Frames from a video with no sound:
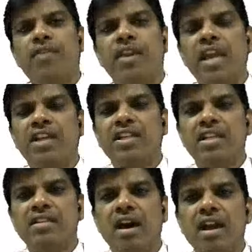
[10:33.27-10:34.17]
reactions
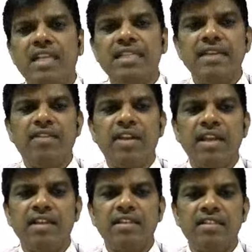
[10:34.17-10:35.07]
or SN1 reactions?